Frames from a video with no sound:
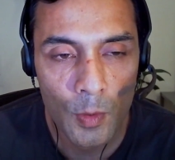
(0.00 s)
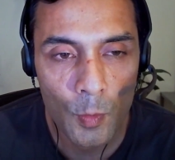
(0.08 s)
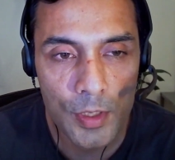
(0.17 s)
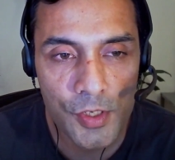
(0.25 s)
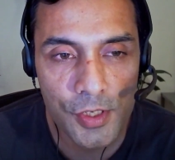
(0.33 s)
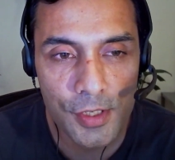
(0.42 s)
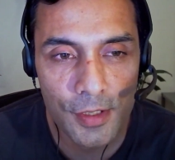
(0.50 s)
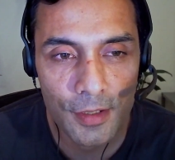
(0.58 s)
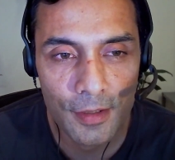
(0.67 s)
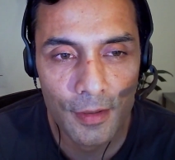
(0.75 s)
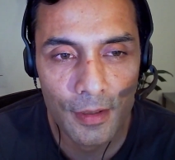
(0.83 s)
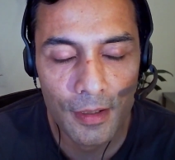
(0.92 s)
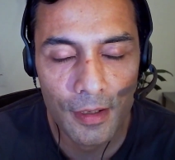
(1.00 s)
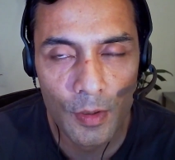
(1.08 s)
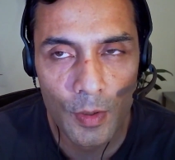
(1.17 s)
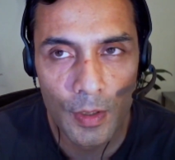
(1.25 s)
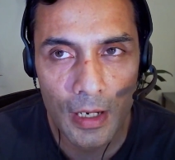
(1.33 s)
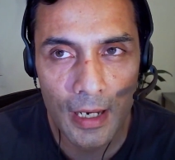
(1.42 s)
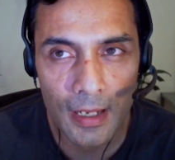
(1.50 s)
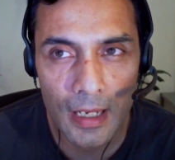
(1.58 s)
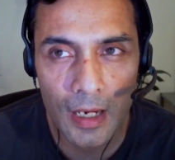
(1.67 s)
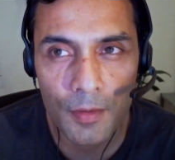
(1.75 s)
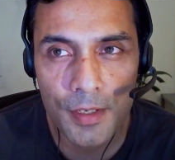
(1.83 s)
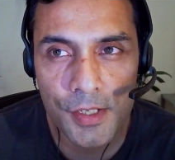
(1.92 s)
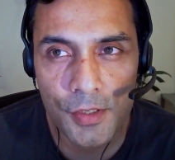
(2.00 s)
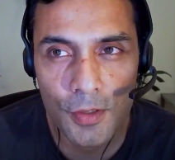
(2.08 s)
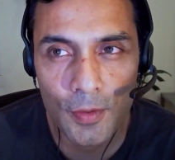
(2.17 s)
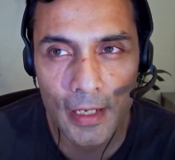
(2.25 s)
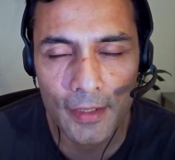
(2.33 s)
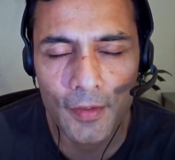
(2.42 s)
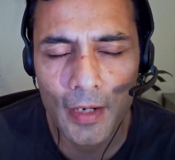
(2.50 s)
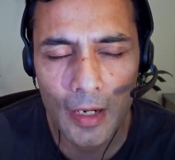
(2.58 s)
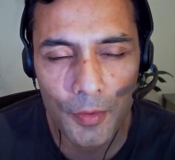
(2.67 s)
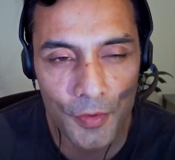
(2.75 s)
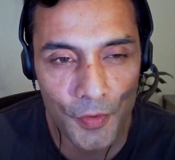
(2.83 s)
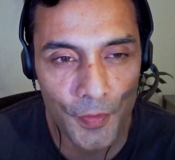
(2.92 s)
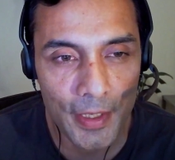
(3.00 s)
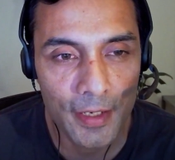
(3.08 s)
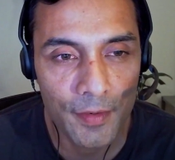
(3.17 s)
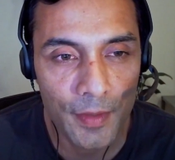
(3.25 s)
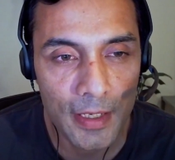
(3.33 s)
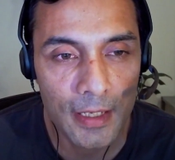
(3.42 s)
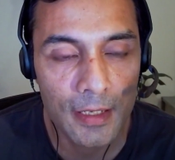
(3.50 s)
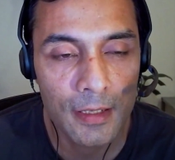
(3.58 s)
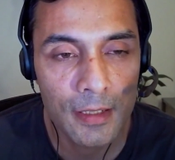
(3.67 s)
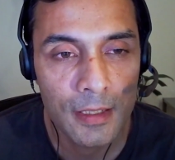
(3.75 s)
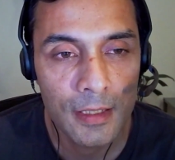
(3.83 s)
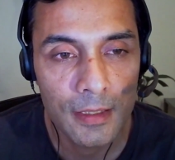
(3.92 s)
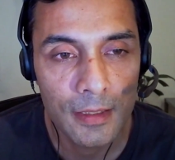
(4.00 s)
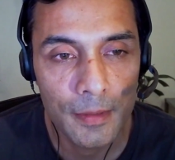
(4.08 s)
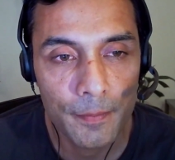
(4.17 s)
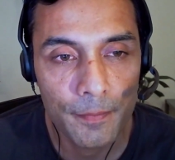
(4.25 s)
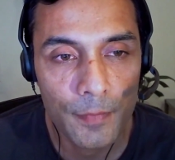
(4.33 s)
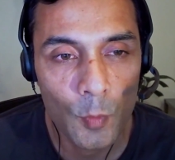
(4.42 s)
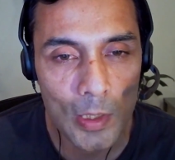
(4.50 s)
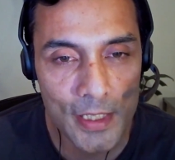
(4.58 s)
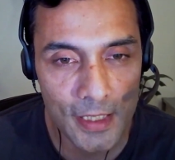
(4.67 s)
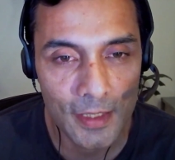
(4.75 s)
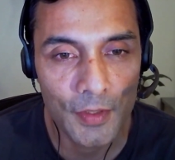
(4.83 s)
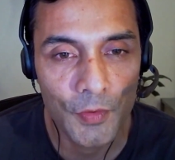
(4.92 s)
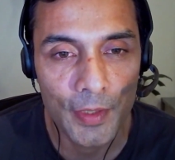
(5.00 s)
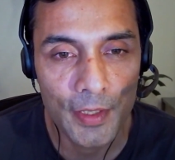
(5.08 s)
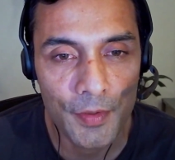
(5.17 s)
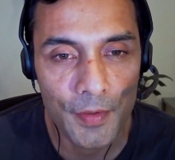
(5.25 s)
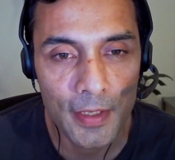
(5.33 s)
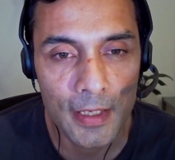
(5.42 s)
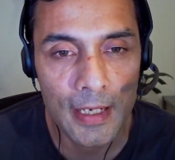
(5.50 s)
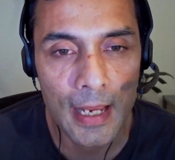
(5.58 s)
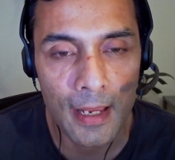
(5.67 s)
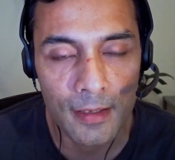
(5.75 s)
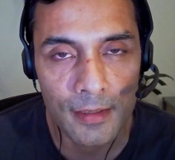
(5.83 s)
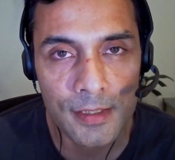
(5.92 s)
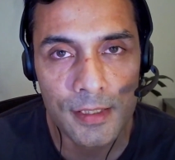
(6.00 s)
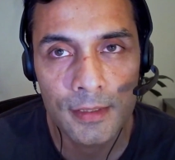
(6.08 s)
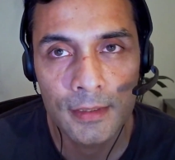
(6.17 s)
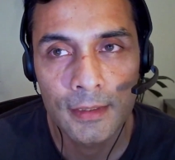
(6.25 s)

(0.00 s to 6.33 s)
which allowed us to look at ground greenery, vertical greenery, and